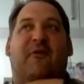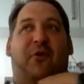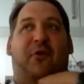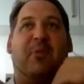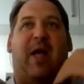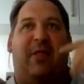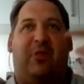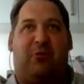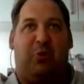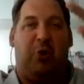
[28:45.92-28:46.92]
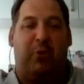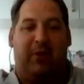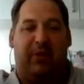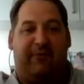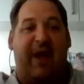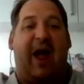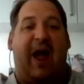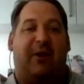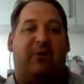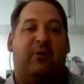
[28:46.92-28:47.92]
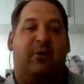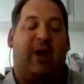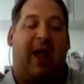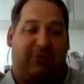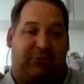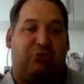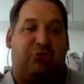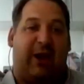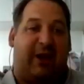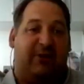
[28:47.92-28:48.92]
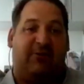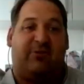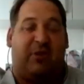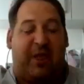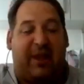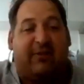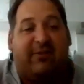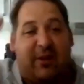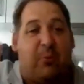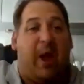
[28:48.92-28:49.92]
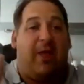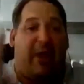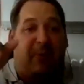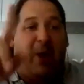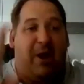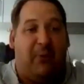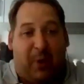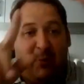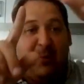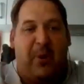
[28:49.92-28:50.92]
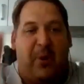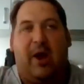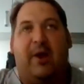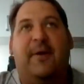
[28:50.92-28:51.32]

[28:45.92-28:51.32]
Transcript: from there. The crew in the van had the trackers, so they could see where we were.